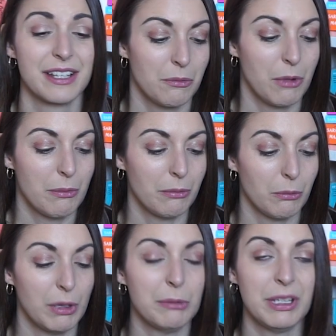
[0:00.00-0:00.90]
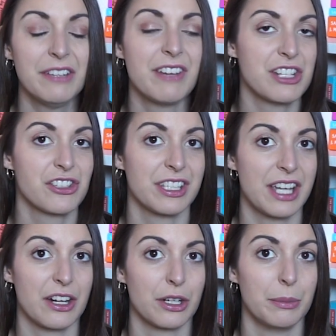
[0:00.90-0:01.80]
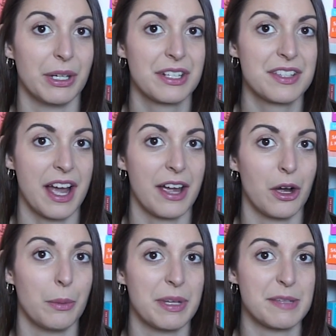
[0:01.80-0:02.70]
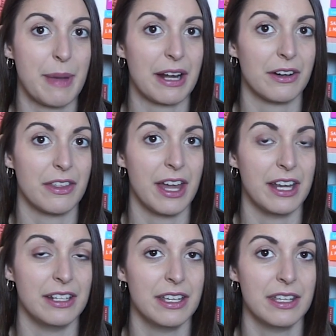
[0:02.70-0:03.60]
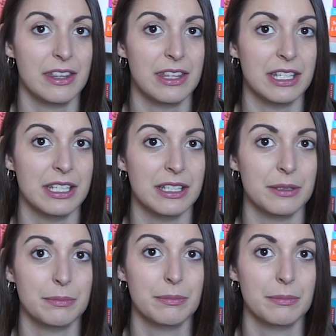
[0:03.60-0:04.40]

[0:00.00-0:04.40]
When we eventually get her books, I hope it's better than the